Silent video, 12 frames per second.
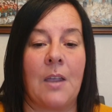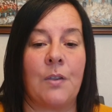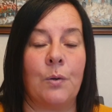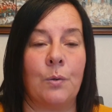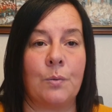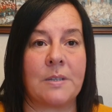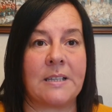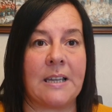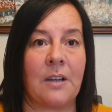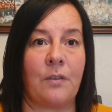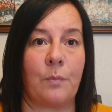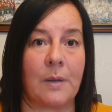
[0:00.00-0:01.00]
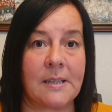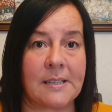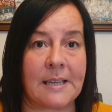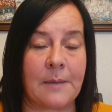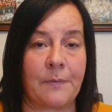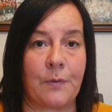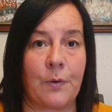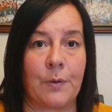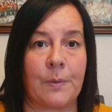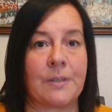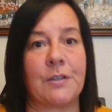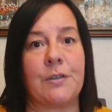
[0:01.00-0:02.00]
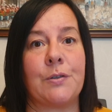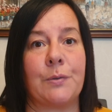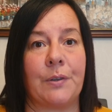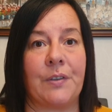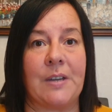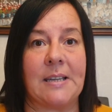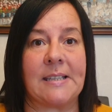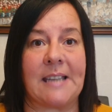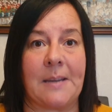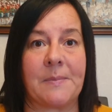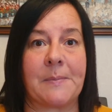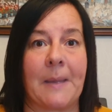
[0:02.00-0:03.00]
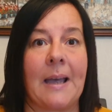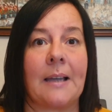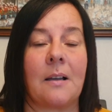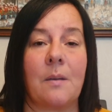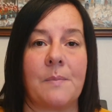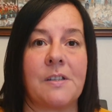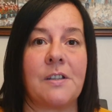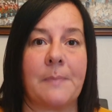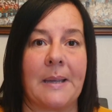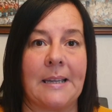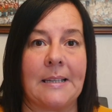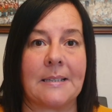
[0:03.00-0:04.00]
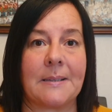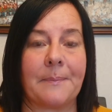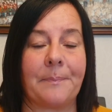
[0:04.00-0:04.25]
The old saying of one step forward and two or three steps back comes to mind.